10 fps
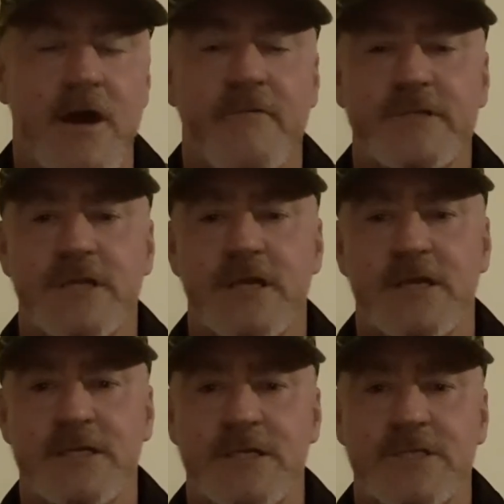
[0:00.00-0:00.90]
Obviously, your
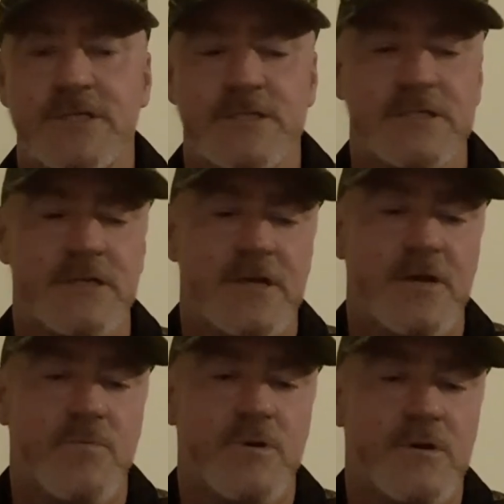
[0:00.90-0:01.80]
conditions
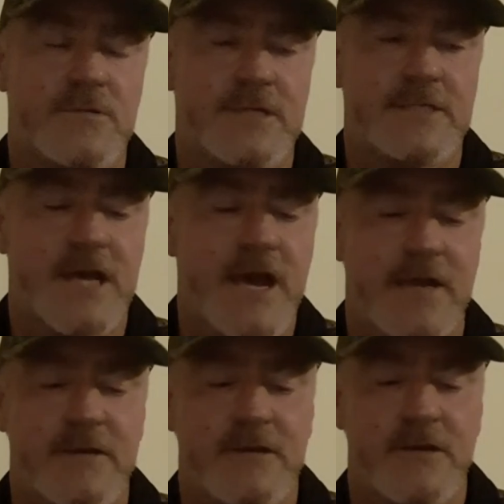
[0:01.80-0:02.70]
will
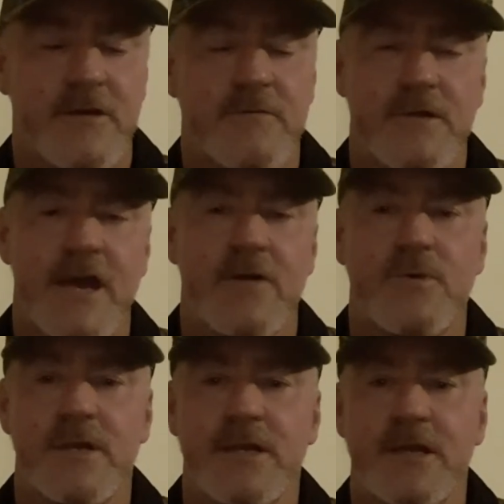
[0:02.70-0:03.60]
dictate, you know, how
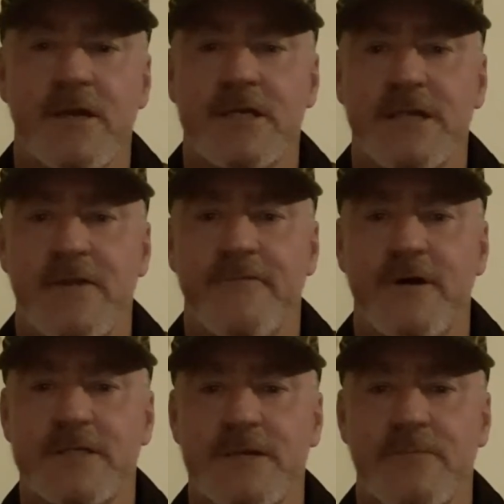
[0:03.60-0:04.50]
quickly you can
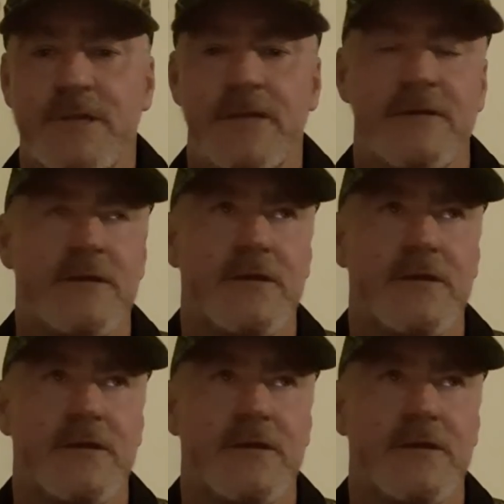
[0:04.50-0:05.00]
identify something,